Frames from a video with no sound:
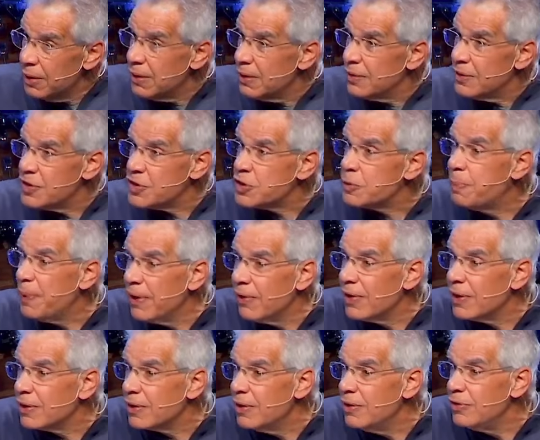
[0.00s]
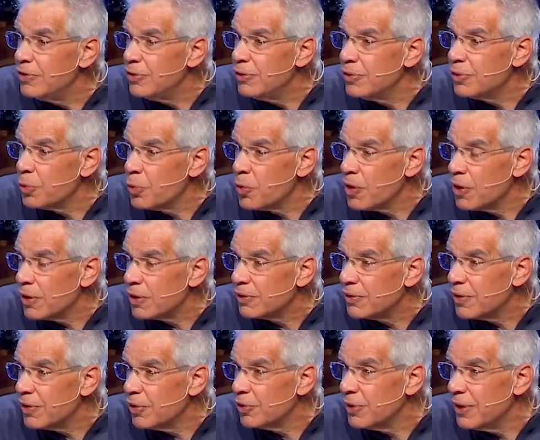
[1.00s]
the Spirit can do the work
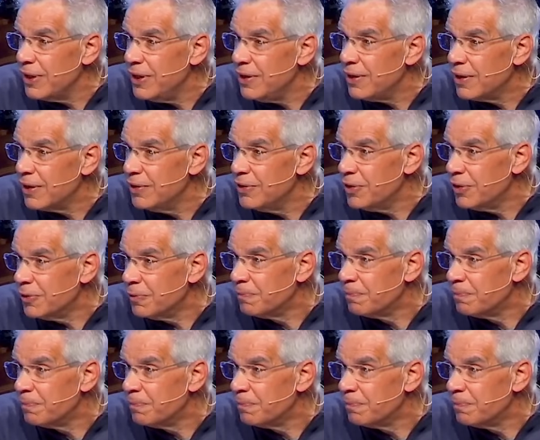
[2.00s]
that only he can do.